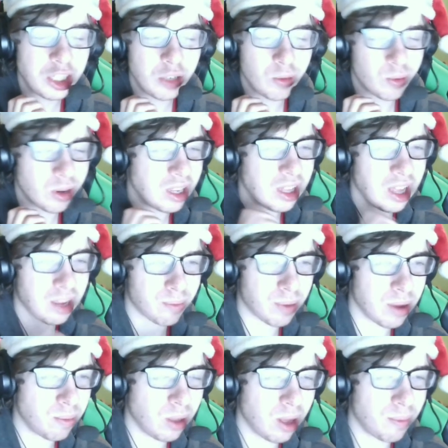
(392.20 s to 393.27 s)
really like
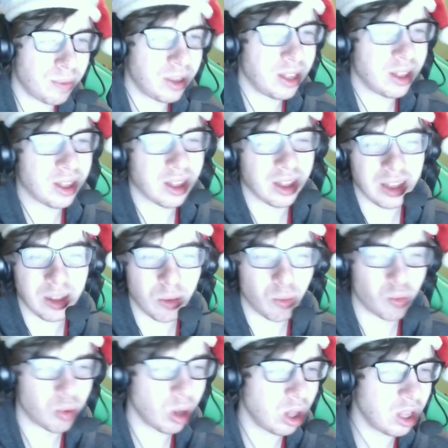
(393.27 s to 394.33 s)
Piplup. He's so
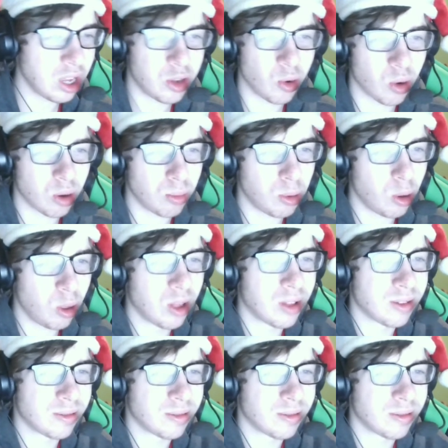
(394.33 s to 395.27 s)
really adorable. With